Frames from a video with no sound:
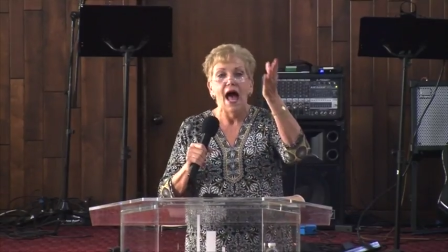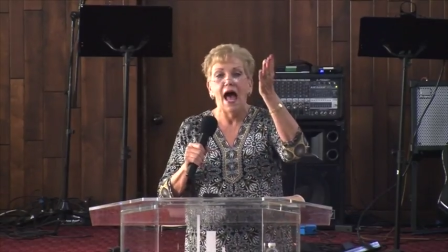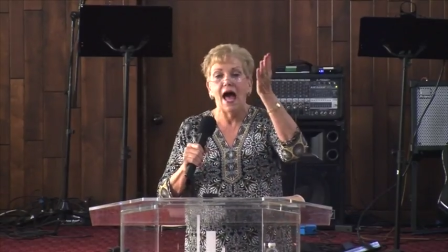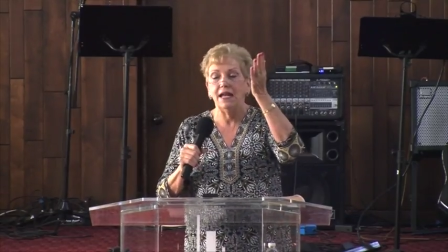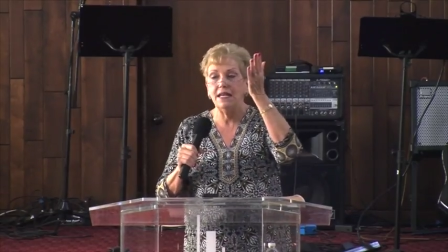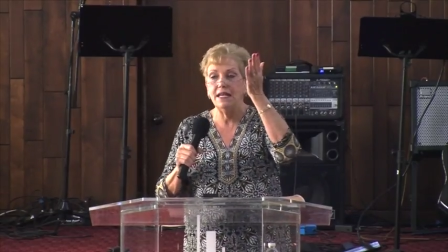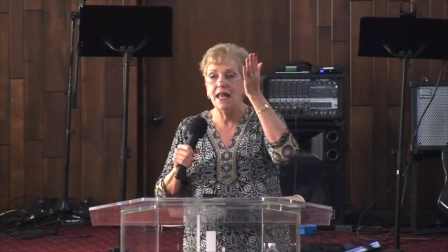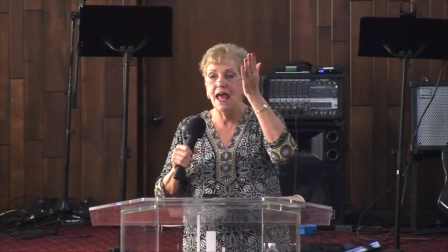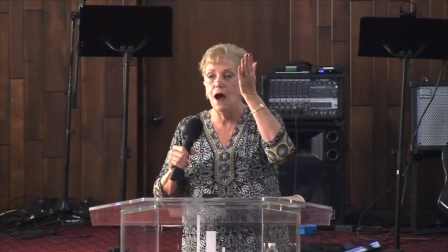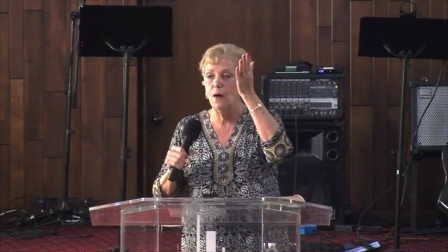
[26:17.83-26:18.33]

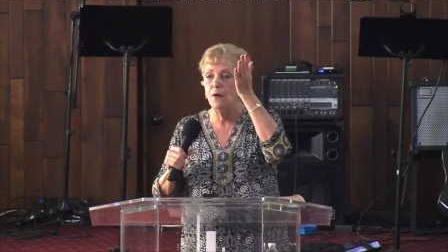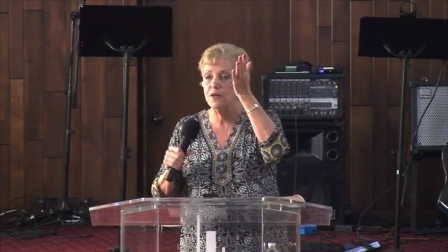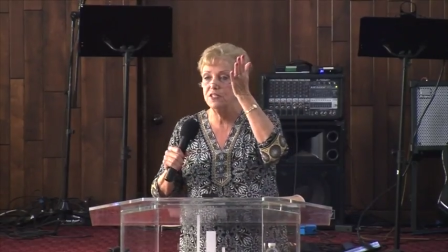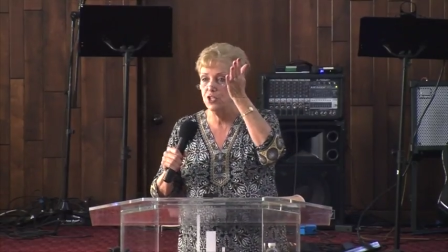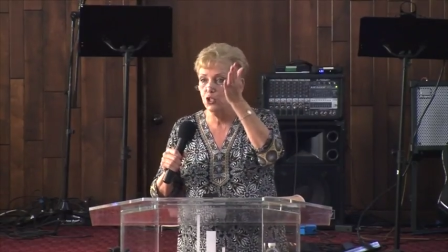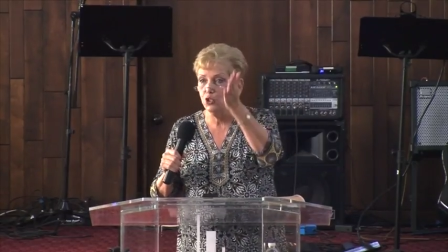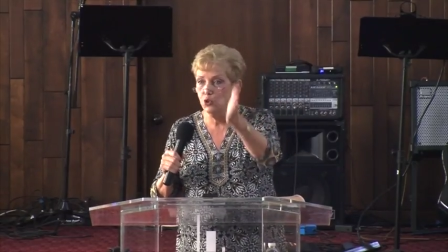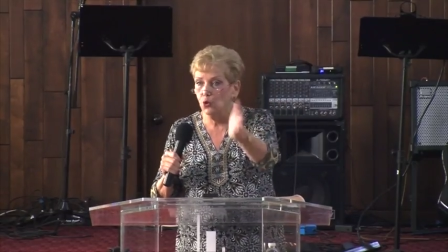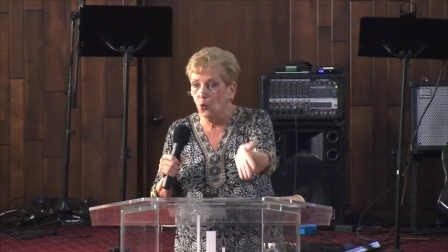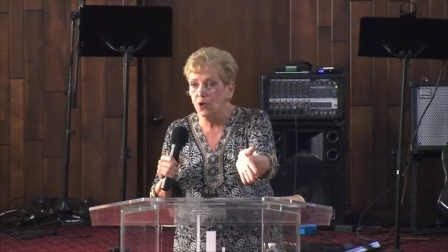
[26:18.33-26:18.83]
and now has
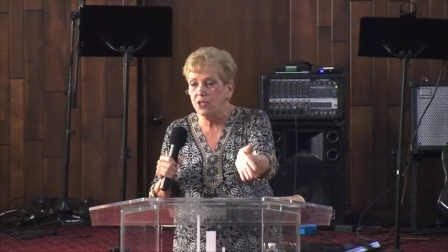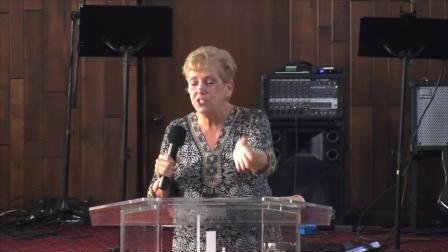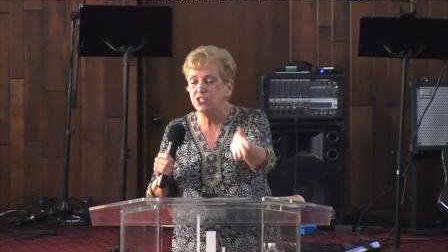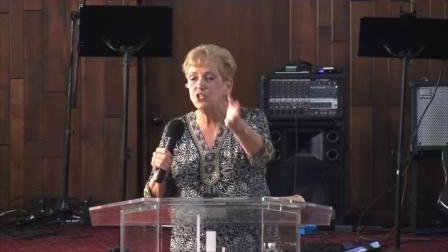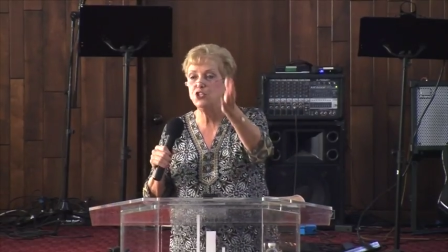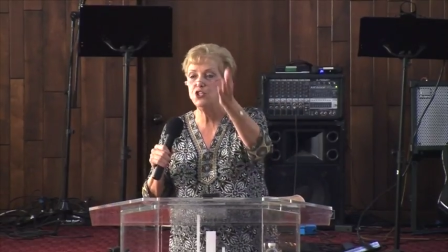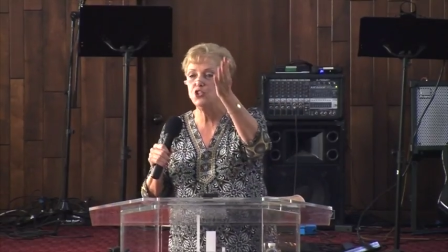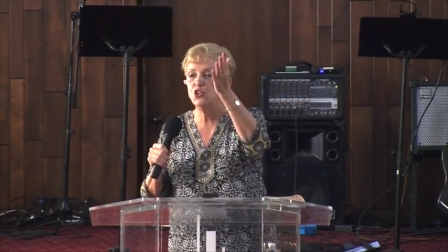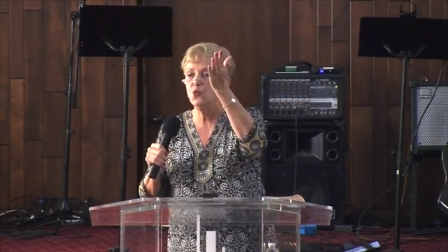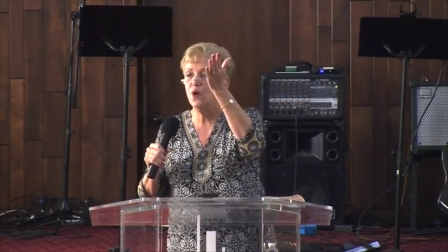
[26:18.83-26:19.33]

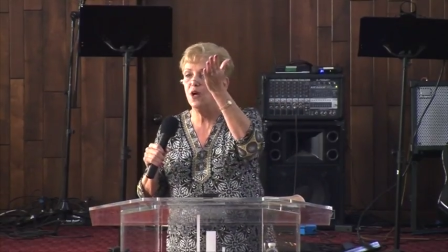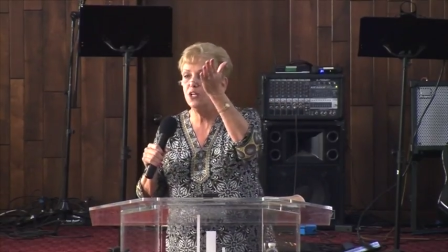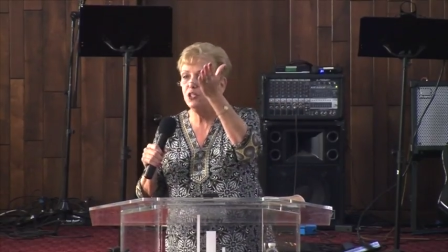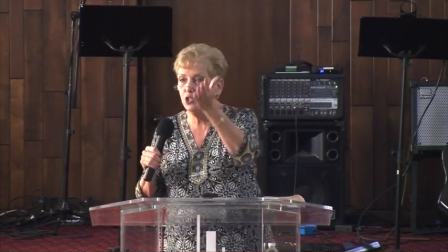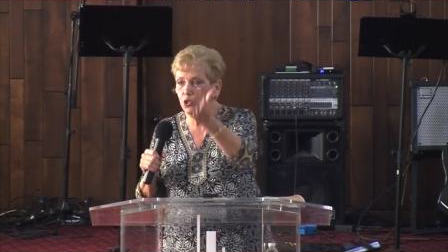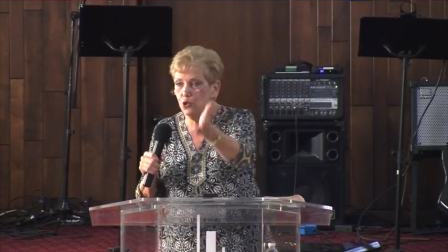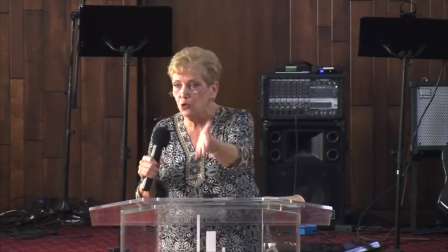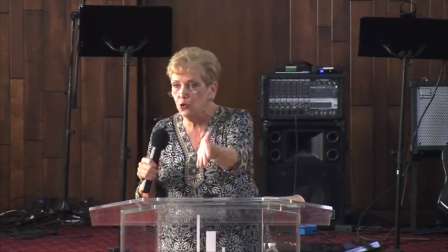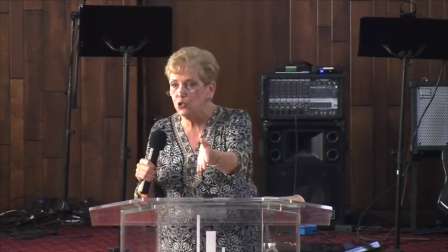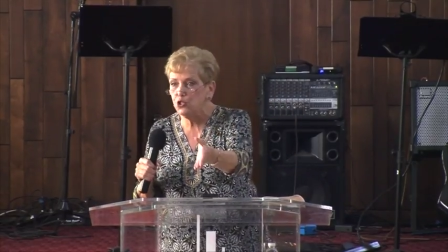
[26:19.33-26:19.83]
anointed you and
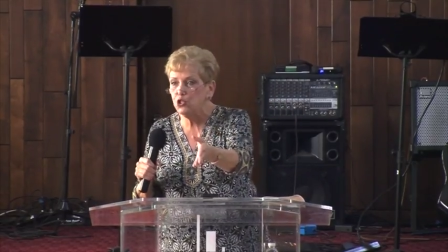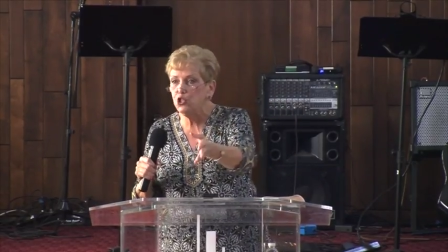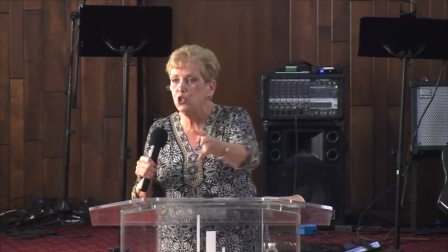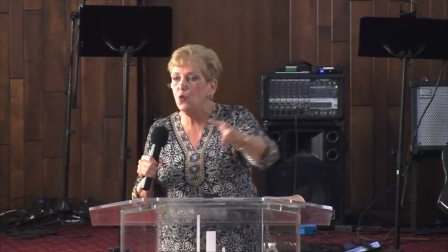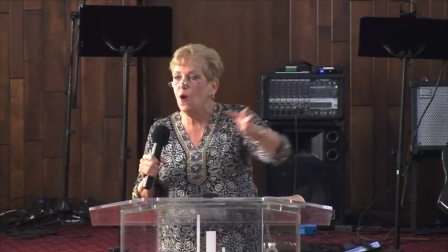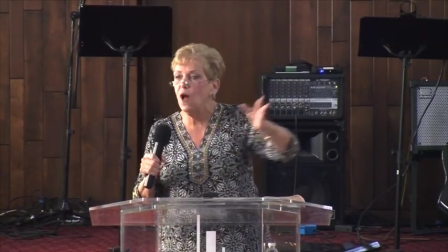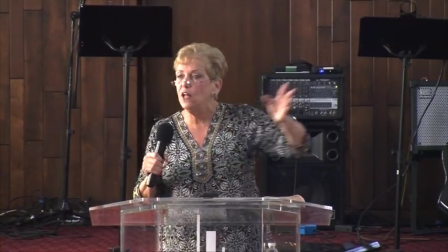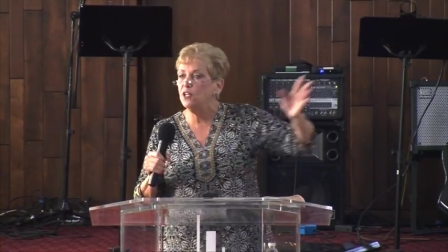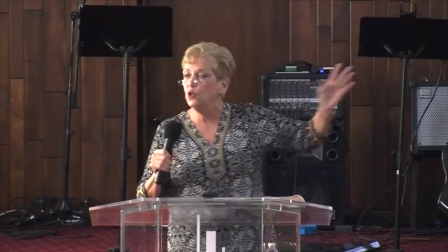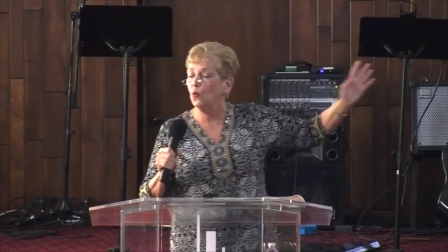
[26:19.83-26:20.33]
used
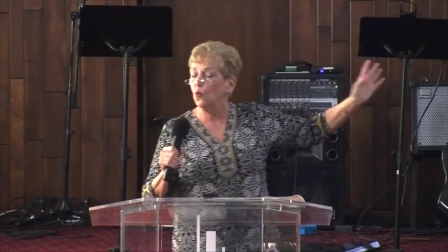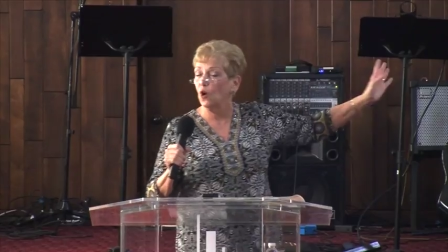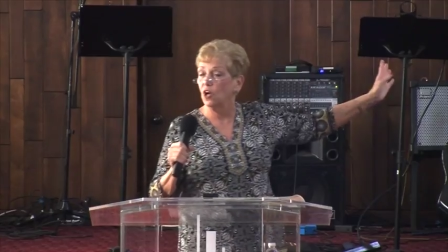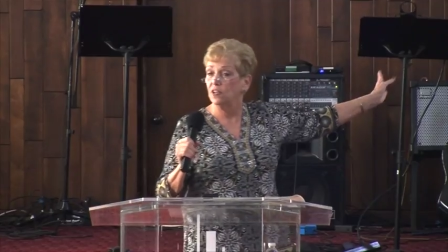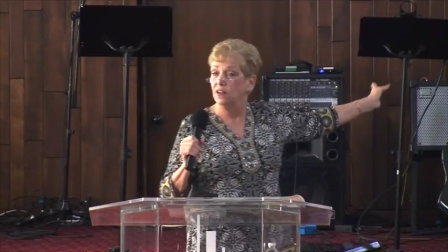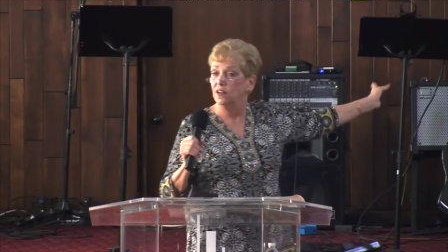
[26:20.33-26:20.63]
you and you are